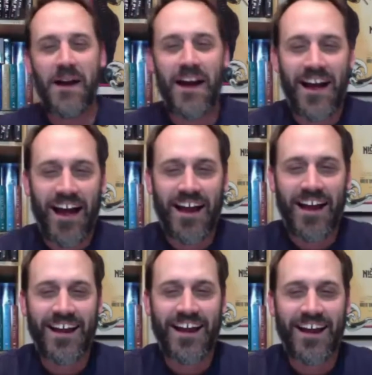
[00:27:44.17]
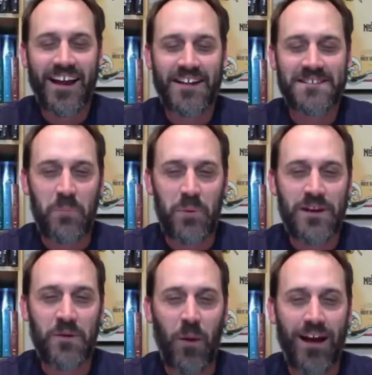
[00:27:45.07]
I got some pretty
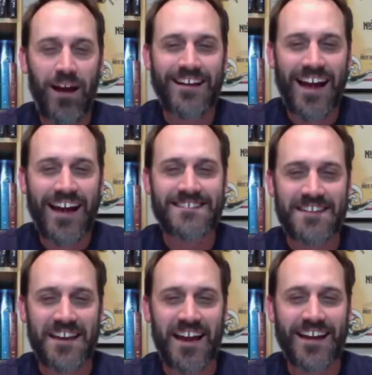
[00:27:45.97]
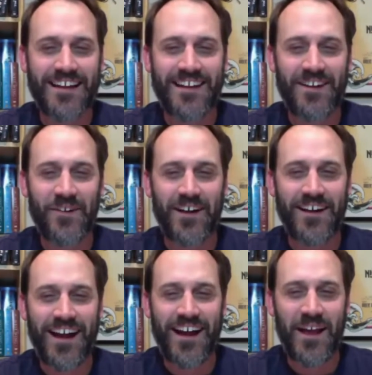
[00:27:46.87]
quiet guys tonight.
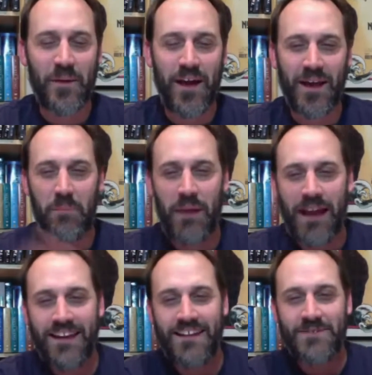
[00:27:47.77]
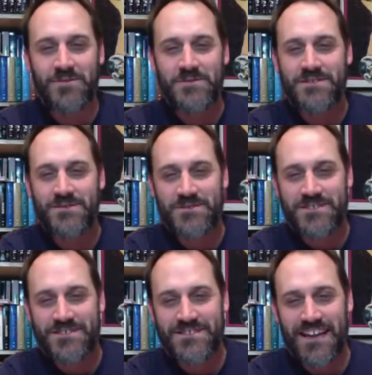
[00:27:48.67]
I got a panda
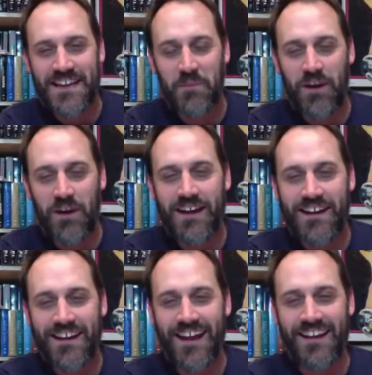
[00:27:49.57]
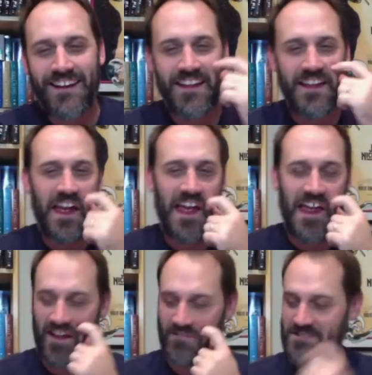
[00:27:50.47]
who's taking a break, and
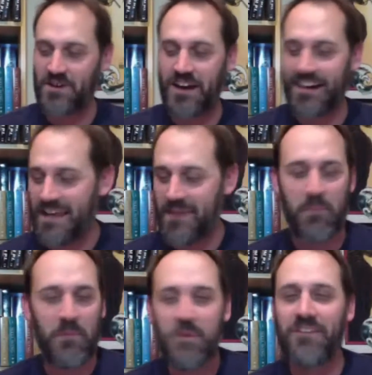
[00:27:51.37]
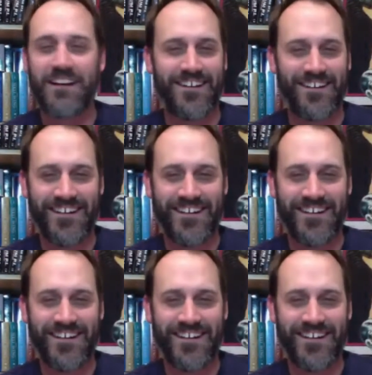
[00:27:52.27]
I'm just trying to keep it moving here.